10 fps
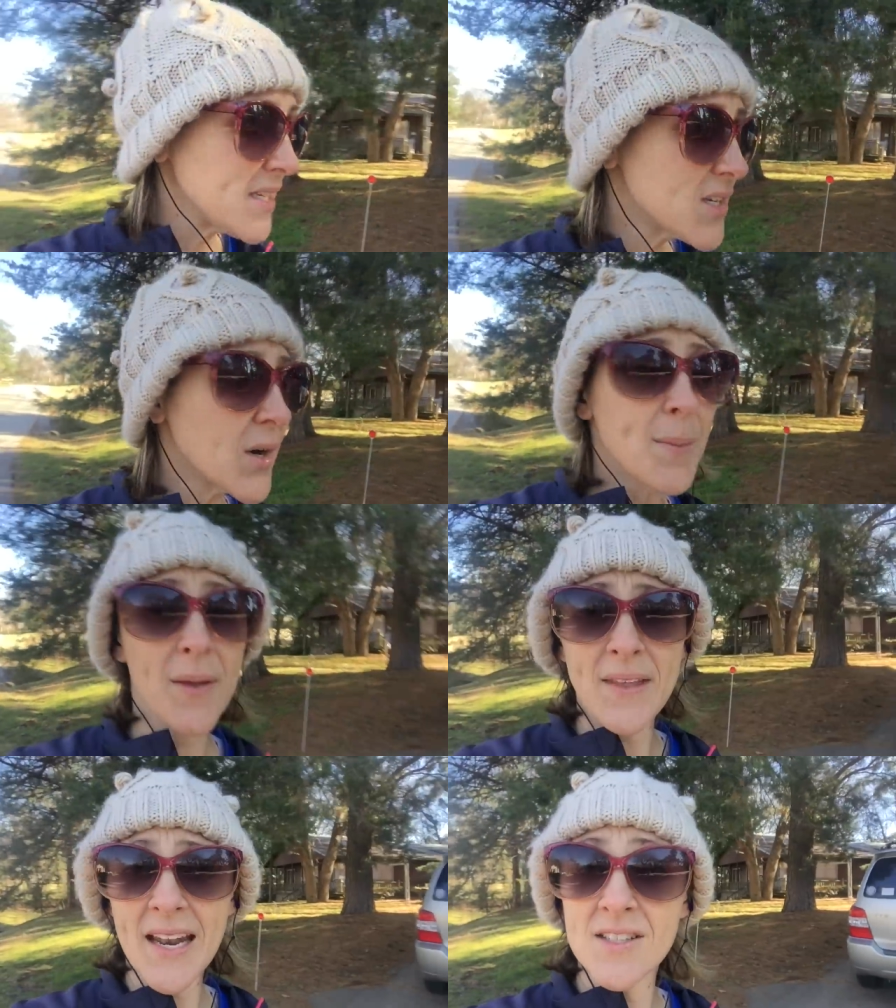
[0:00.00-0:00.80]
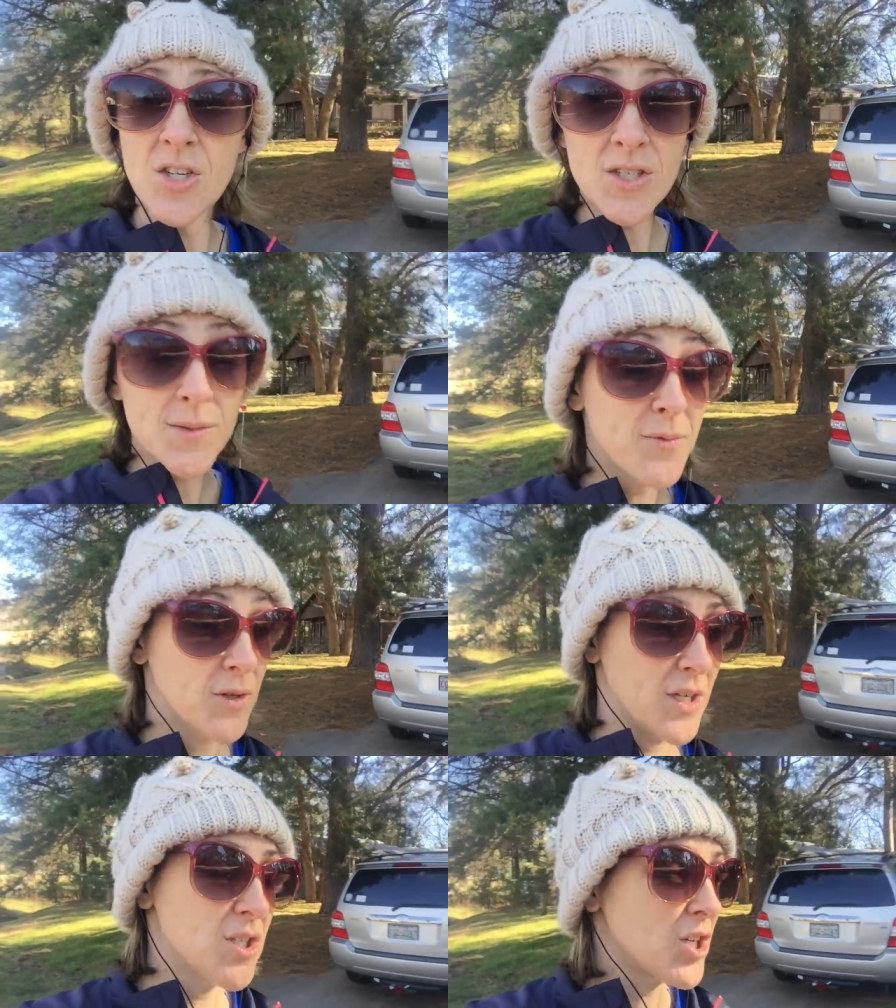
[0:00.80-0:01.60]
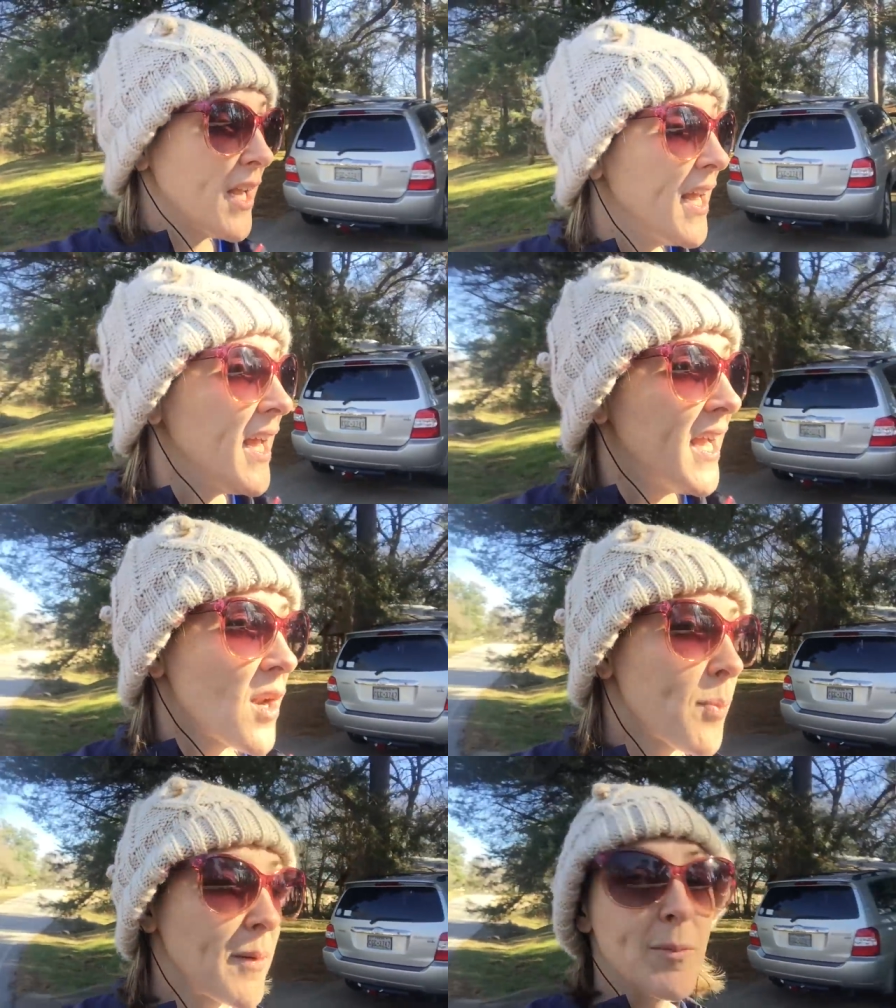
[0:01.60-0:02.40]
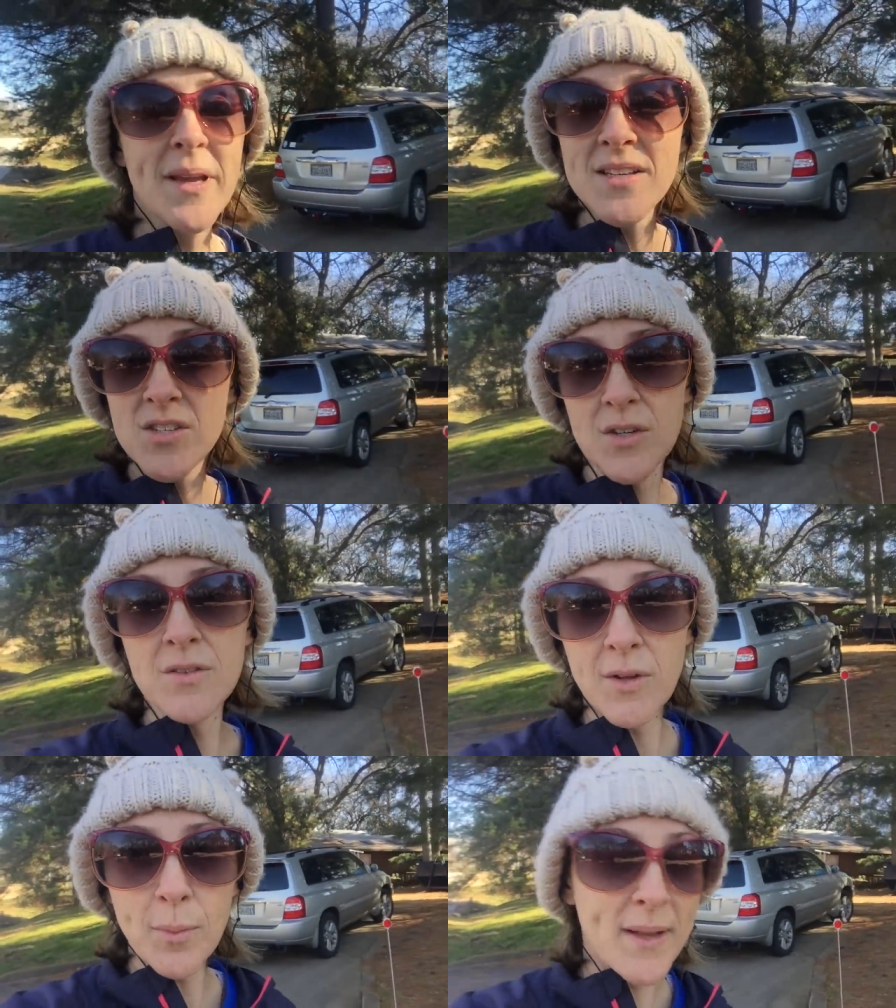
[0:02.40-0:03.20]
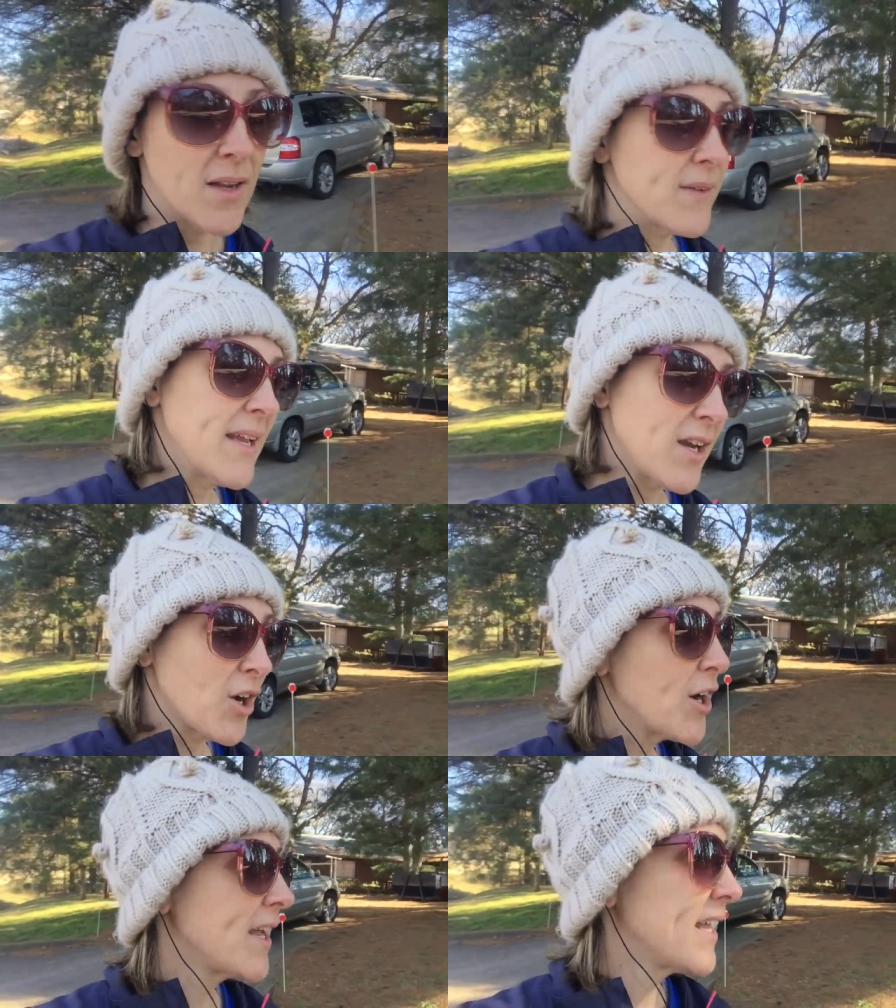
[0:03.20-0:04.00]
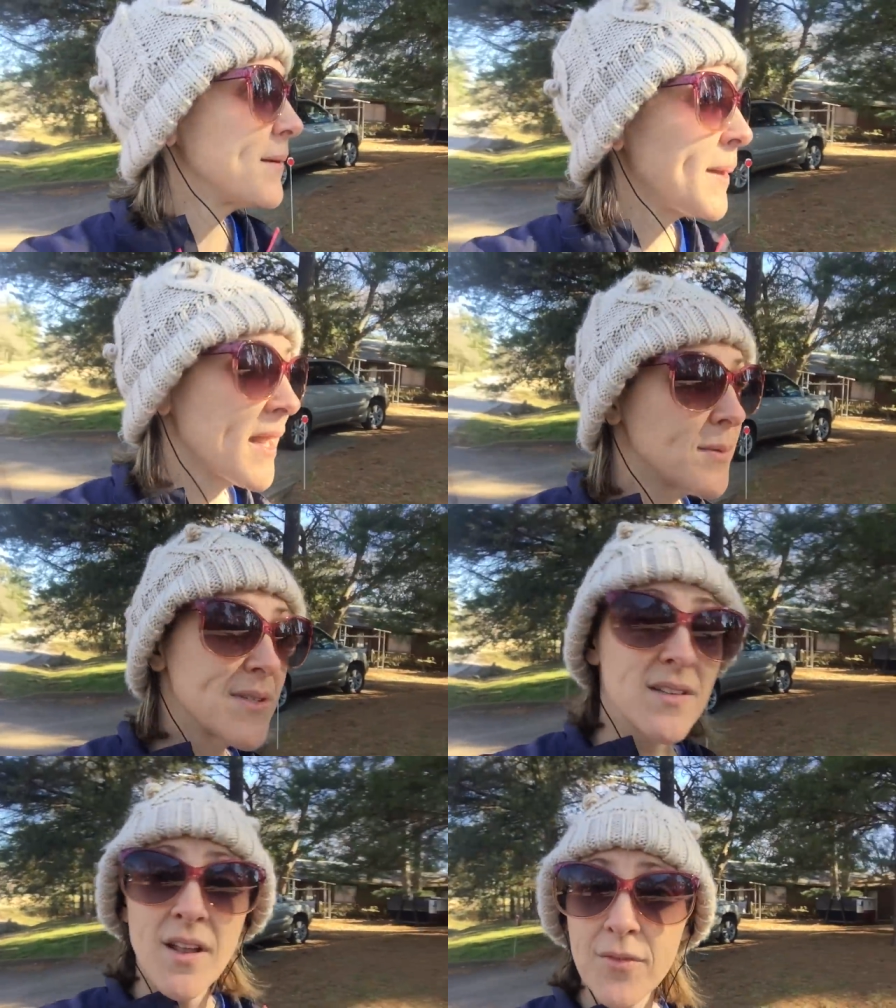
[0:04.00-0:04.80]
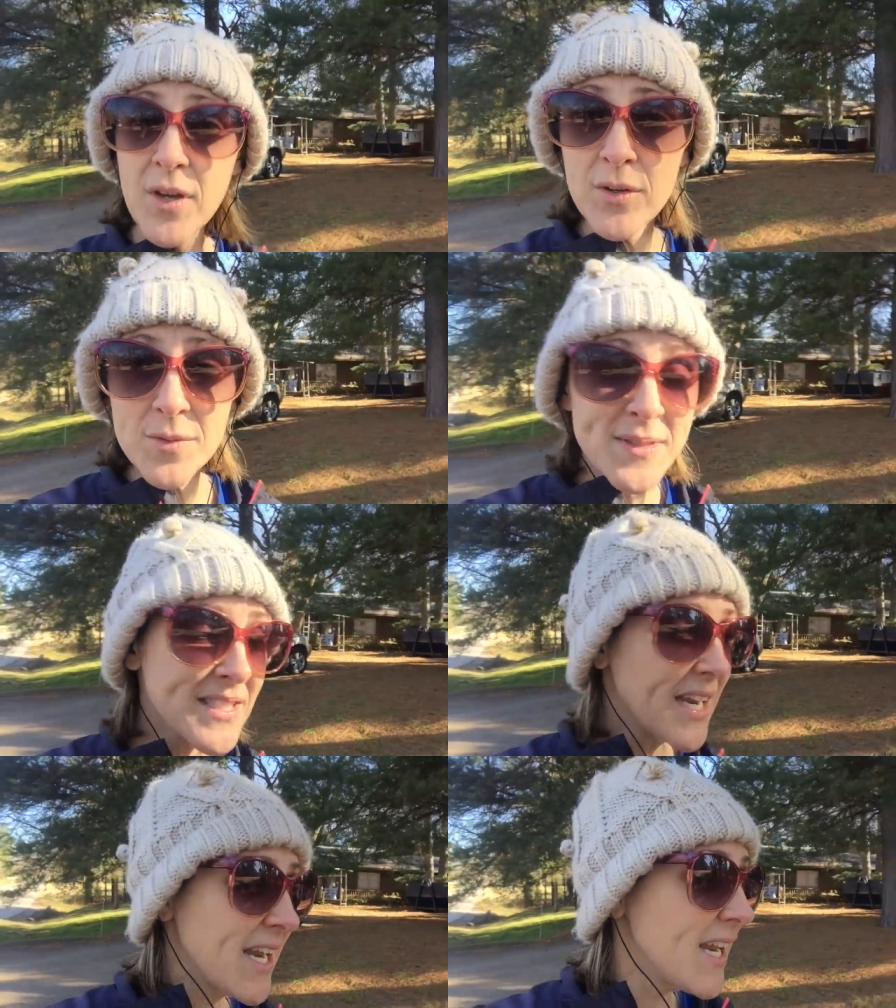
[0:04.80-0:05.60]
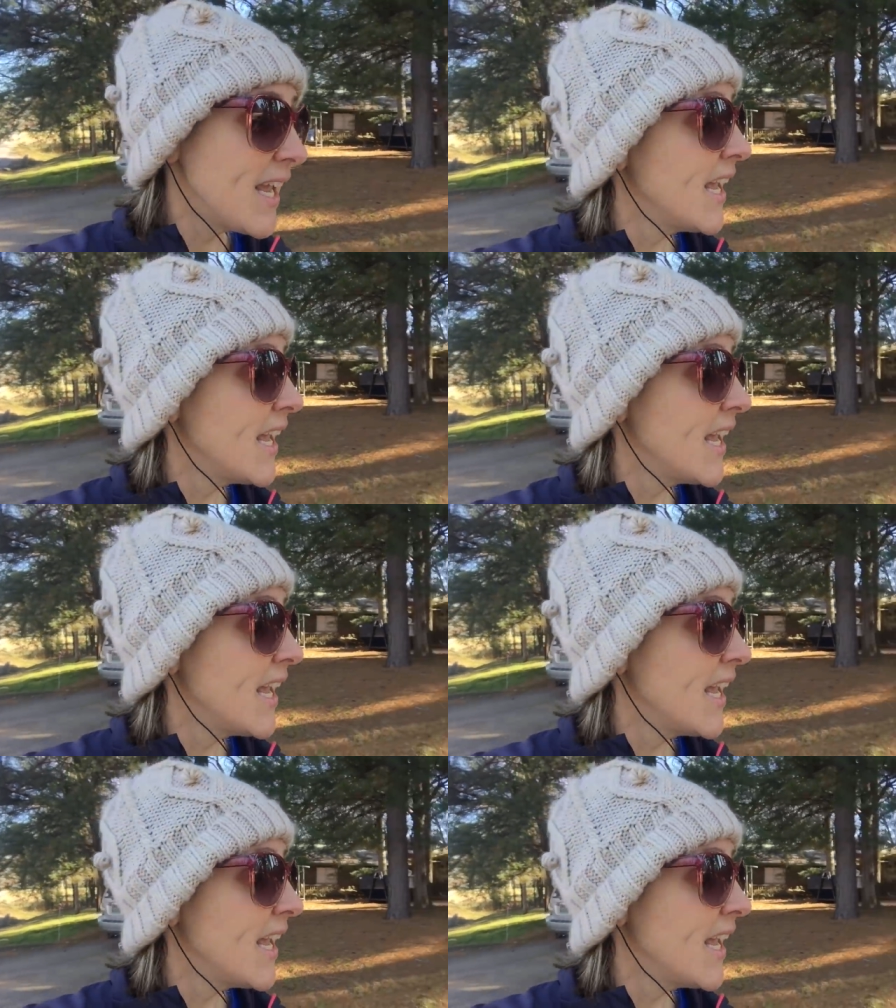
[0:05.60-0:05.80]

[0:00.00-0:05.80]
Sorry about that. I took some footage and I'll probably insert a little bit of it here, but it was a lovely Christmas day.